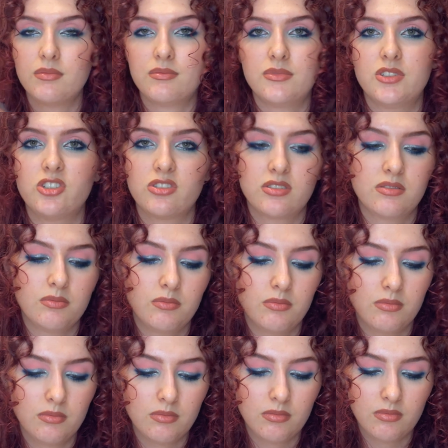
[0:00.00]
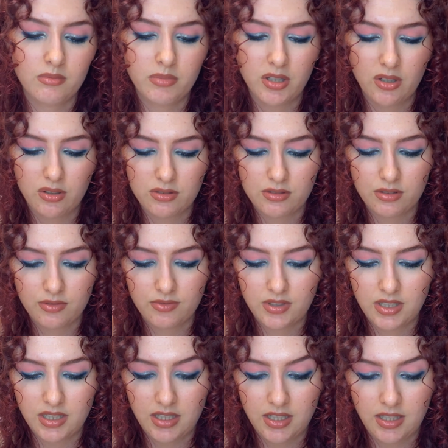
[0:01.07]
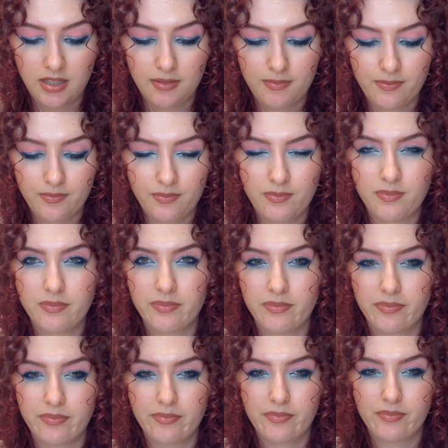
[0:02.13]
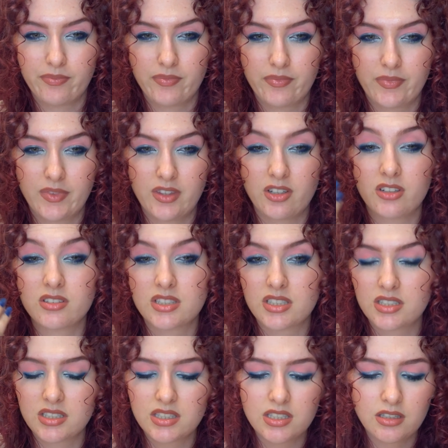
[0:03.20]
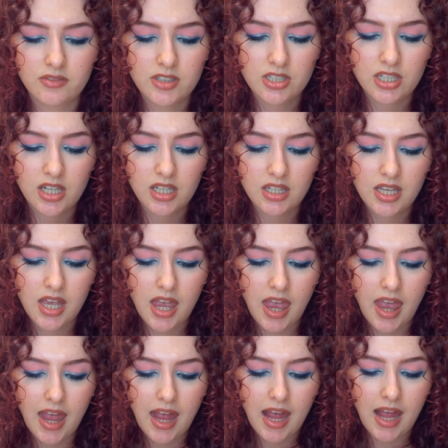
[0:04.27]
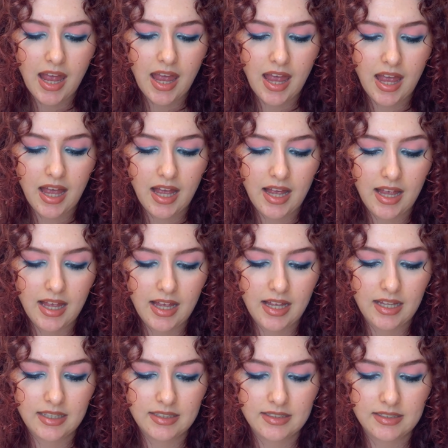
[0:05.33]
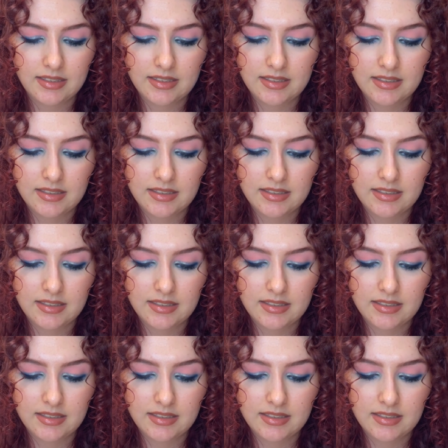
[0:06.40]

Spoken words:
just because of the consistency of the shade. And